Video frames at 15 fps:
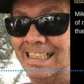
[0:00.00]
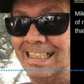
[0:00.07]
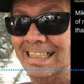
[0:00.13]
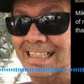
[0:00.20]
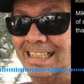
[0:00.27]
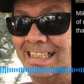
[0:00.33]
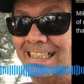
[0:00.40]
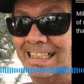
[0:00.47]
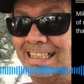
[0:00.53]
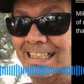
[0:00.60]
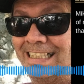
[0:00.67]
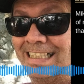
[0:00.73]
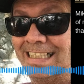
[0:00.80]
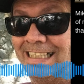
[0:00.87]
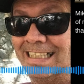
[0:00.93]
If you
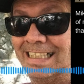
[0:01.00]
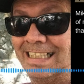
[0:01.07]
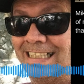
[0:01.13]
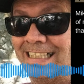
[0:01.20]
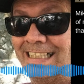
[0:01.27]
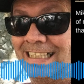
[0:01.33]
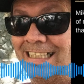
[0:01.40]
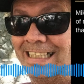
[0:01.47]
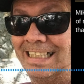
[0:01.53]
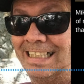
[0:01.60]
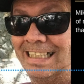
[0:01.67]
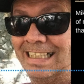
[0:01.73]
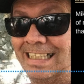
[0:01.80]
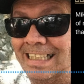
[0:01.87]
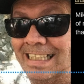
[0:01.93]
want to make dinner,
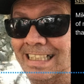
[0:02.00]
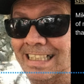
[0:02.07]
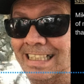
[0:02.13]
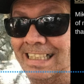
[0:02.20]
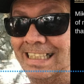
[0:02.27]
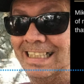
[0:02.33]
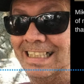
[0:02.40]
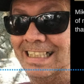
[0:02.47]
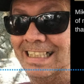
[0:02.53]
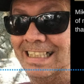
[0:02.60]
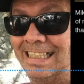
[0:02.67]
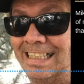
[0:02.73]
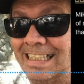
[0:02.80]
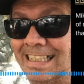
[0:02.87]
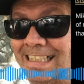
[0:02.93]

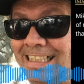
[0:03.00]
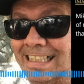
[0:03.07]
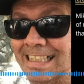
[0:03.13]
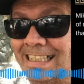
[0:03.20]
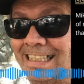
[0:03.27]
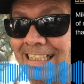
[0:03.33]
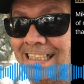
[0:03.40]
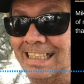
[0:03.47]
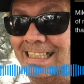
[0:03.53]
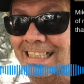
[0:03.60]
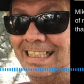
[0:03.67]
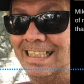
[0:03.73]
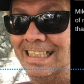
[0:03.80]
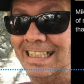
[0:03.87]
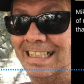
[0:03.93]
first you have
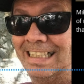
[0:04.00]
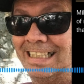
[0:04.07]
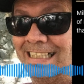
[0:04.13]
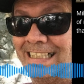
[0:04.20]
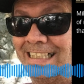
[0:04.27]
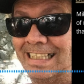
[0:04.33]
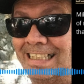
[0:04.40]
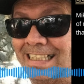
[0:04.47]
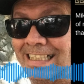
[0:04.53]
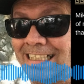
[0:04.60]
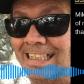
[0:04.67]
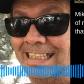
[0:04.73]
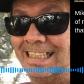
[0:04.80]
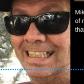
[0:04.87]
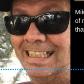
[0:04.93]
to go to the
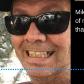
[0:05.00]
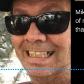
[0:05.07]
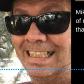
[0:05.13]
car,